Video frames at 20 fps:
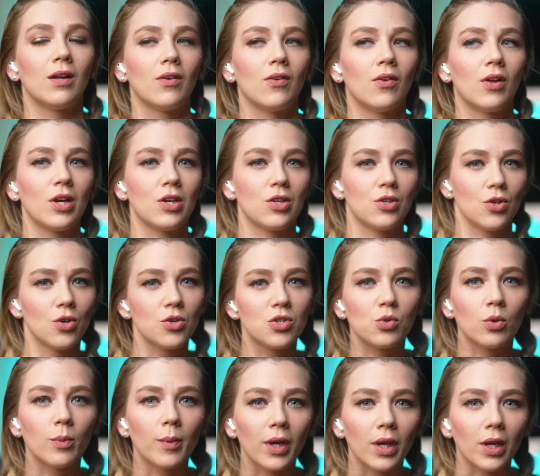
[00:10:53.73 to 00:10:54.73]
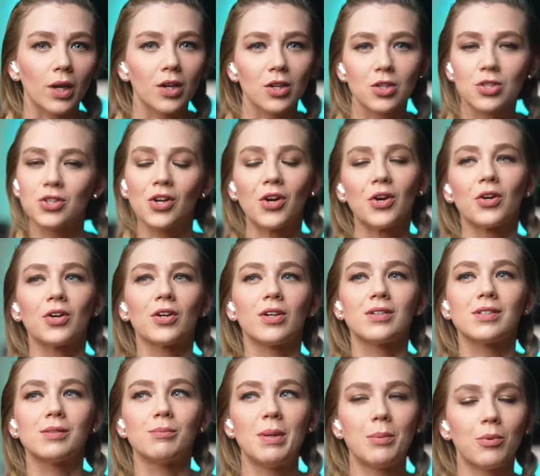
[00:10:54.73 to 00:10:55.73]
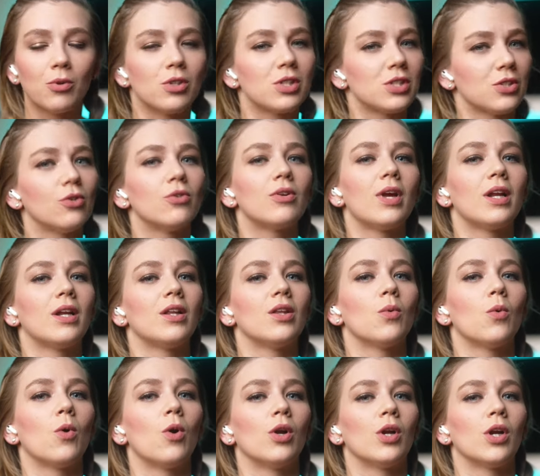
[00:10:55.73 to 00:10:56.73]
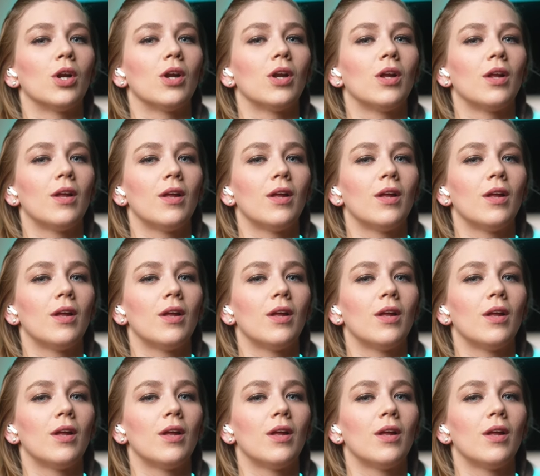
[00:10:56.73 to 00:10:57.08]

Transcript: like no swimming, sharks, and people are still getting in the water.